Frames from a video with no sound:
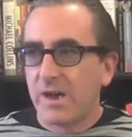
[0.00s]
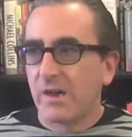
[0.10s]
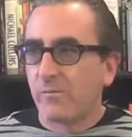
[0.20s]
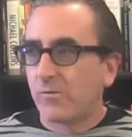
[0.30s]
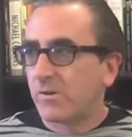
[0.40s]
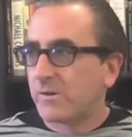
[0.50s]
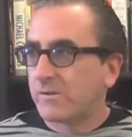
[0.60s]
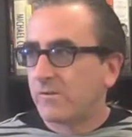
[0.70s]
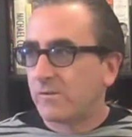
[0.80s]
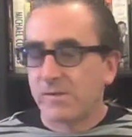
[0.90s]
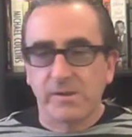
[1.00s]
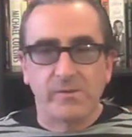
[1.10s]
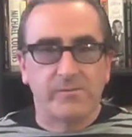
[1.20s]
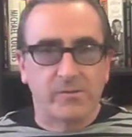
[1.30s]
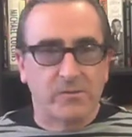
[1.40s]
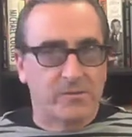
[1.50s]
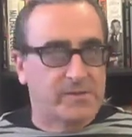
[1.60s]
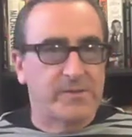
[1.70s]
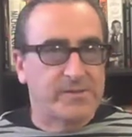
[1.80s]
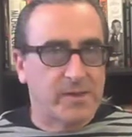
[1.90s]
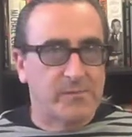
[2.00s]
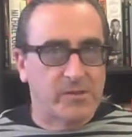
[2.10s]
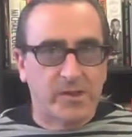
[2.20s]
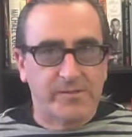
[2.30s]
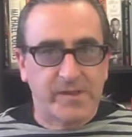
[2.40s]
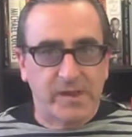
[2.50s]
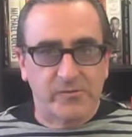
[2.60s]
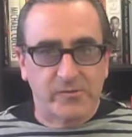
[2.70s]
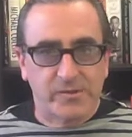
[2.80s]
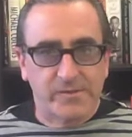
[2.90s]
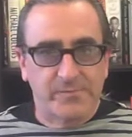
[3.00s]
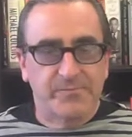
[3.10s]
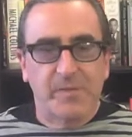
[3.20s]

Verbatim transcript: have worked or lived or done stuff in Los Angeles.